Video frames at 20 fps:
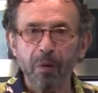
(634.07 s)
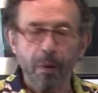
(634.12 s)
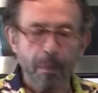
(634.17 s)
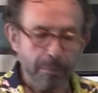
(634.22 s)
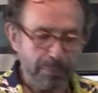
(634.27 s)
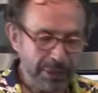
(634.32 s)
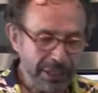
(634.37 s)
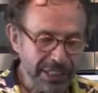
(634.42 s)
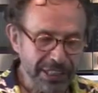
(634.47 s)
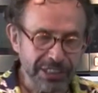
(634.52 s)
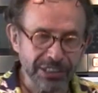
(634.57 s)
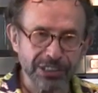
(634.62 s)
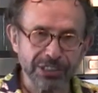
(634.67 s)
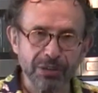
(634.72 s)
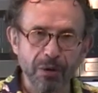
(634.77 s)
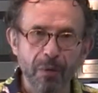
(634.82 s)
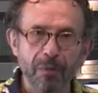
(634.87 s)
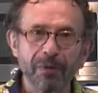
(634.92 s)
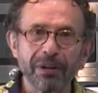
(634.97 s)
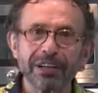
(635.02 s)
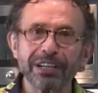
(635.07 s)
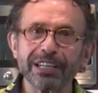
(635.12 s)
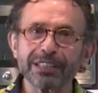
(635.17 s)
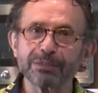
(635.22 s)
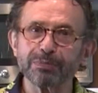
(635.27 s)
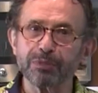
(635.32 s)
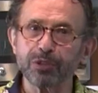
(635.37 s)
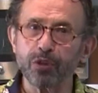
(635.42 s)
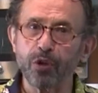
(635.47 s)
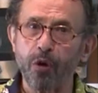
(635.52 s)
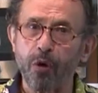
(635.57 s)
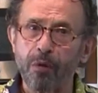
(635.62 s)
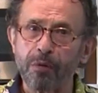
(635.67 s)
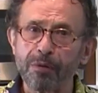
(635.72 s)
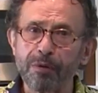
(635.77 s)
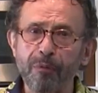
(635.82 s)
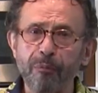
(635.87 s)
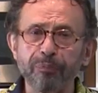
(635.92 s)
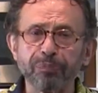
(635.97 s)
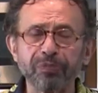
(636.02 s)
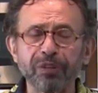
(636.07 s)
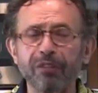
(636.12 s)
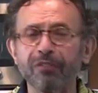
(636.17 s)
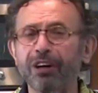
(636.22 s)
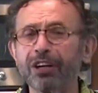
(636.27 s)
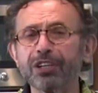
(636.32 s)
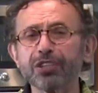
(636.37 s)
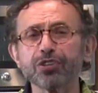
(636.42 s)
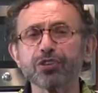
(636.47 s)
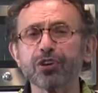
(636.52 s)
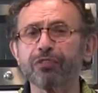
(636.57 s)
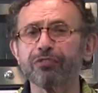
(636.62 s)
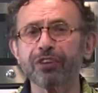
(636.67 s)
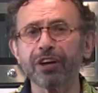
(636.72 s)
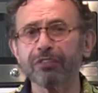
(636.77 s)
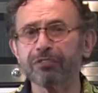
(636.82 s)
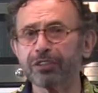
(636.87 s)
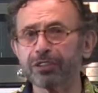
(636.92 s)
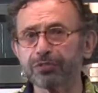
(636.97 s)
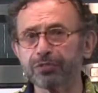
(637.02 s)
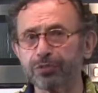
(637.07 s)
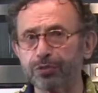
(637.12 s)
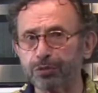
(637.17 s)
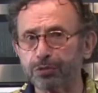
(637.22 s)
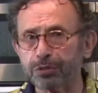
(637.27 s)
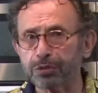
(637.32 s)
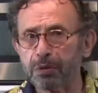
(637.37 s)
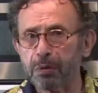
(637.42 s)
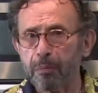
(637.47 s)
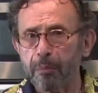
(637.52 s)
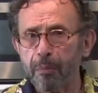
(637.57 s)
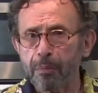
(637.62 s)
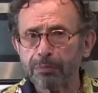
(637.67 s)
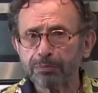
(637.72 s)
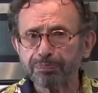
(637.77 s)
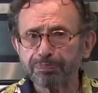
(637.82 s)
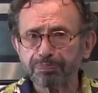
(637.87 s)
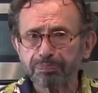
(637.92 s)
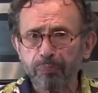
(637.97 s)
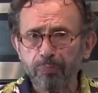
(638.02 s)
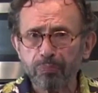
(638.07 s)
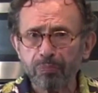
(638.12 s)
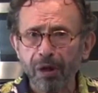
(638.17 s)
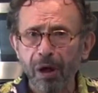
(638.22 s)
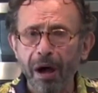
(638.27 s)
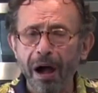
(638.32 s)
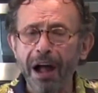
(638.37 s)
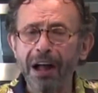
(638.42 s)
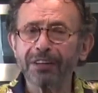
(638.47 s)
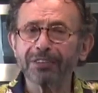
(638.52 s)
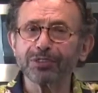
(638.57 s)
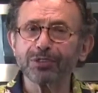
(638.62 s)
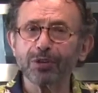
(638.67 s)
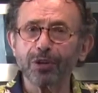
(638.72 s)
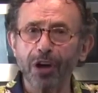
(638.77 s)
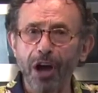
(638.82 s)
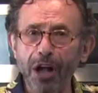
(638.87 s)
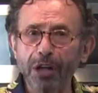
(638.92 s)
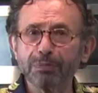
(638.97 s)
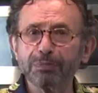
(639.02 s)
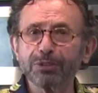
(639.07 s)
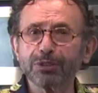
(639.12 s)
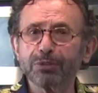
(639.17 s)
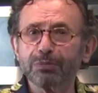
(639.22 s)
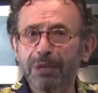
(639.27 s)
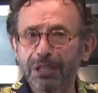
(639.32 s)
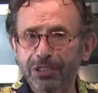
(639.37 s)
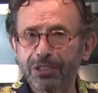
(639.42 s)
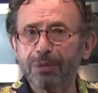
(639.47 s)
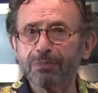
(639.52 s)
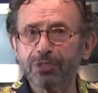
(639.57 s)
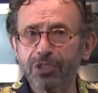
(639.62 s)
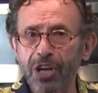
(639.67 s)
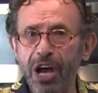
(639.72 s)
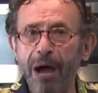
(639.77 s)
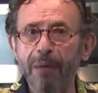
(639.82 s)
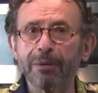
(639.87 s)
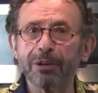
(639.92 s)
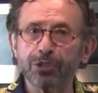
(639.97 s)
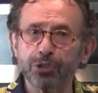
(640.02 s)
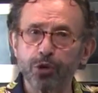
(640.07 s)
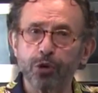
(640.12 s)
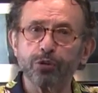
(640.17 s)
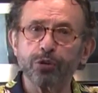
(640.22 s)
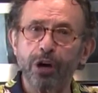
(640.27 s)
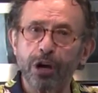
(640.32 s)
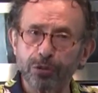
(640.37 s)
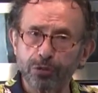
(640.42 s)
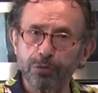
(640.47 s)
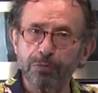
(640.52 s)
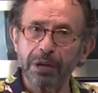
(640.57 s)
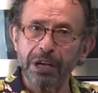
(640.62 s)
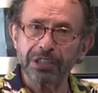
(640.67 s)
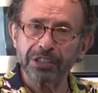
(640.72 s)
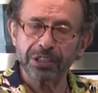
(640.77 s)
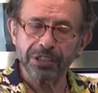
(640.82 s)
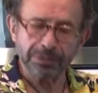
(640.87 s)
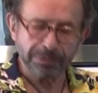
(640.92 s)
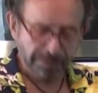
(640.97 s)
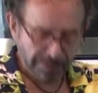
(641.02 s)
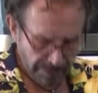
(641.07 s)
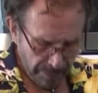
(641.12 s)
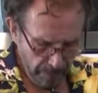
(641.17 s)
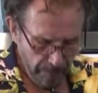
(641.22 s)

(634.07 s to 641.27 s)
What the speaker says: Please let me know, what is your favorite fruit? And you like me to make some jam and show you how to make it?